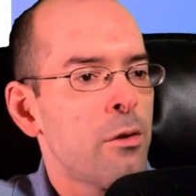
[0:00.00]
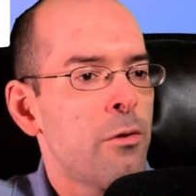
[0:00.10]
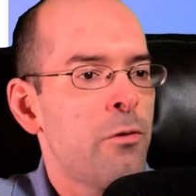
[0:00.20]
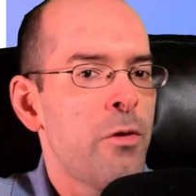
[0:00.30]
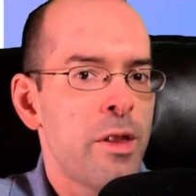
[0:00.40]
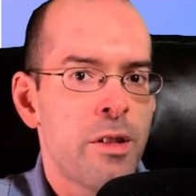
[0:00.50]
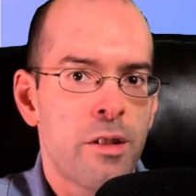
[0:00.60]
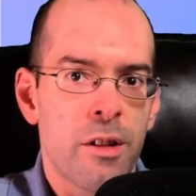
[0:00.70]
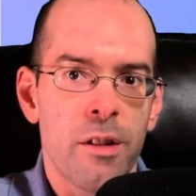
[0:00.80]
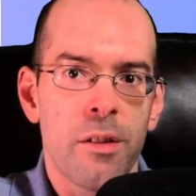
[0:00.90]
of fifths
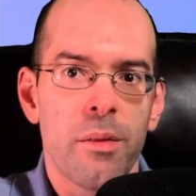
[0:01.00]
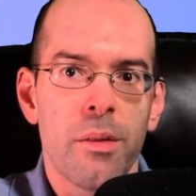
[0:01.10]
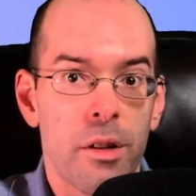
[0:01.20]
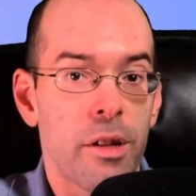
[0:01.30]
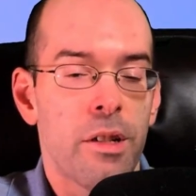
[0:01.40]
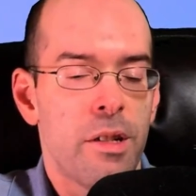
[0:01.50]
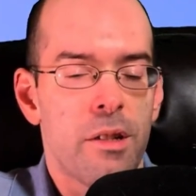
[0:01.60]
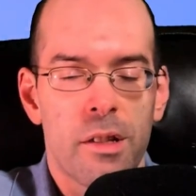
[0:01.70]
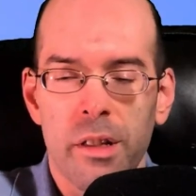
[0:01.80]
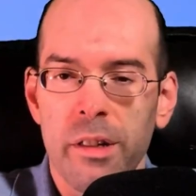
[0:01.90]
chart, you're going to see this
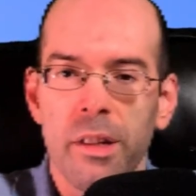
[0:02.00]
clearly.